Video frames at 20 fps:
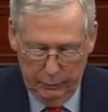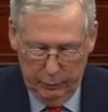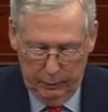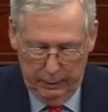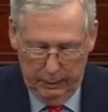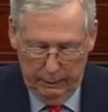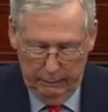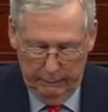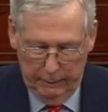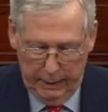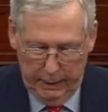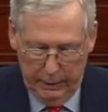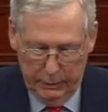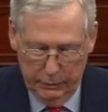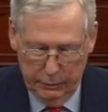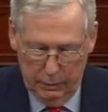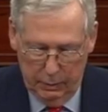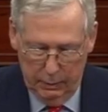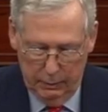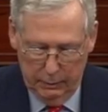Act,
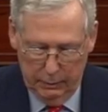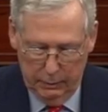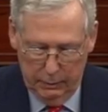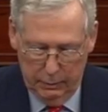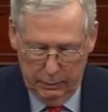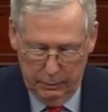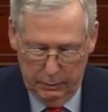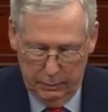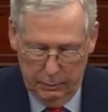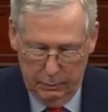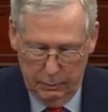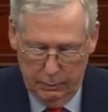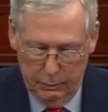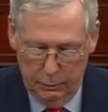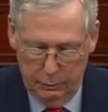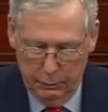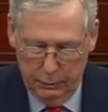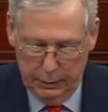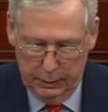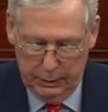providing $2
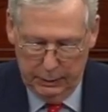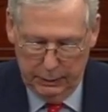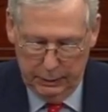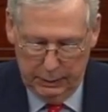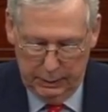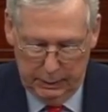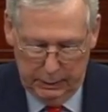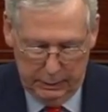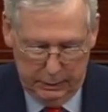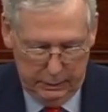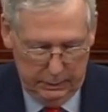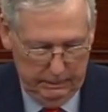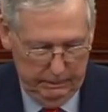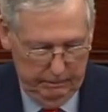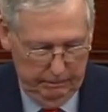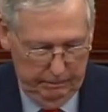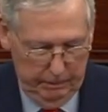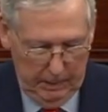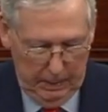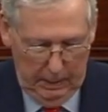trillion in aid to
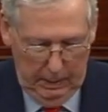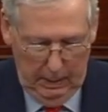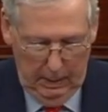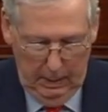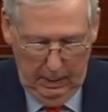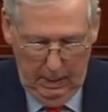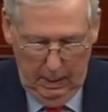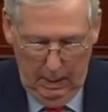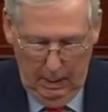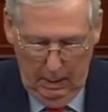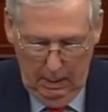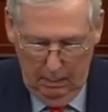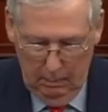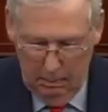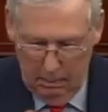hospitals, small